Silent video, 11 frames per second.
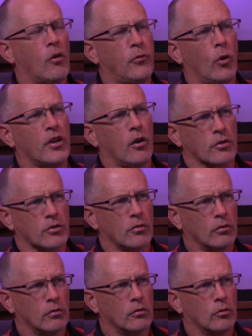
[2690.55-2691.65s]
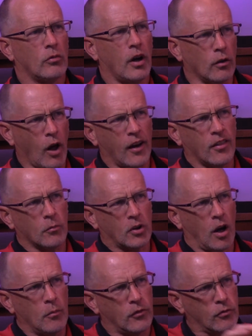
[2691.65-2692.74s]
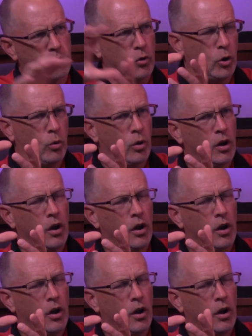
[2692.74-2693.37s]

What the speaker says: 4 years, right? A lot of them come through,